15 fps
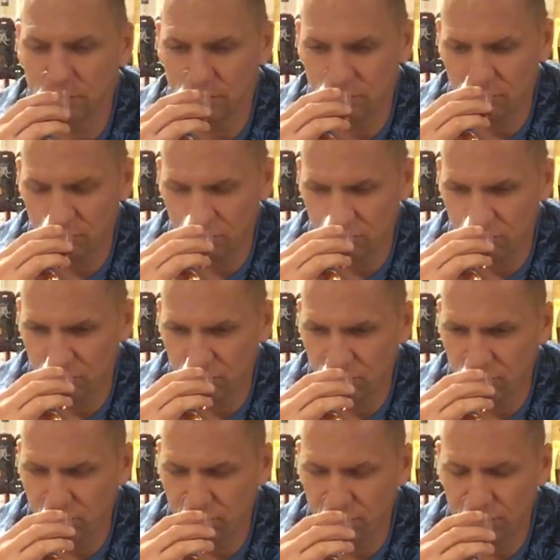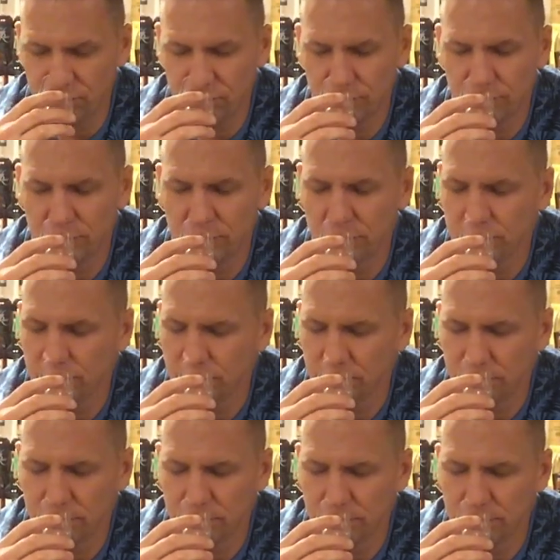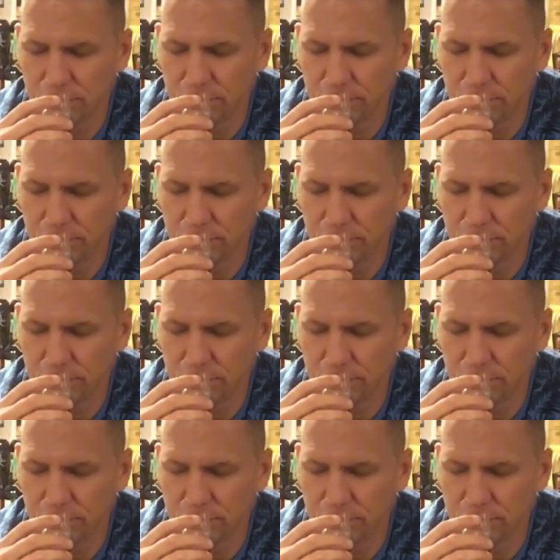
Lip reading: Nothing is said.